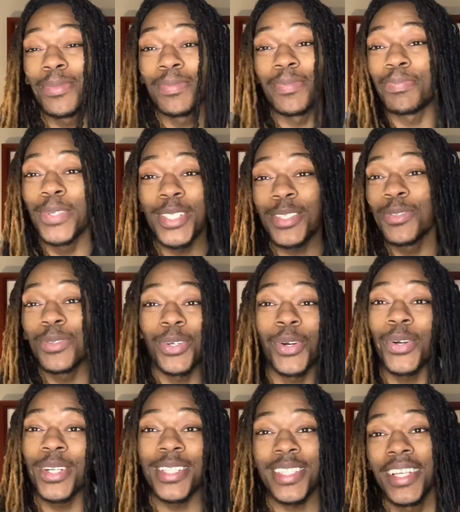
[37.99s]
pistol
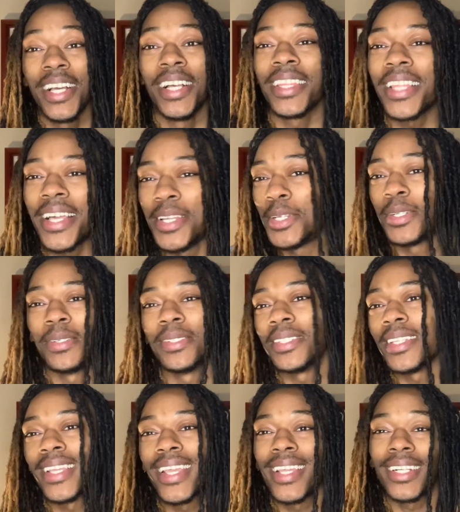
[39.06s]
course, like
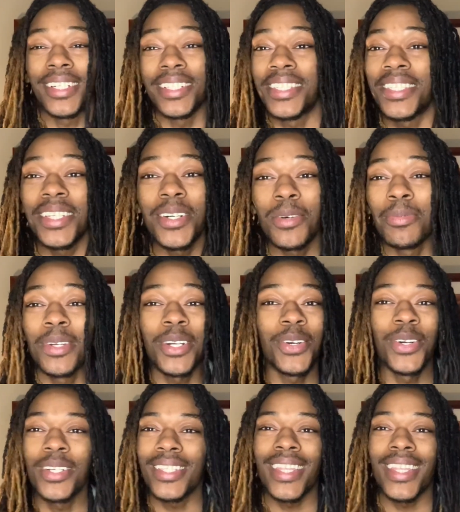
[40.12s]
a concealment course.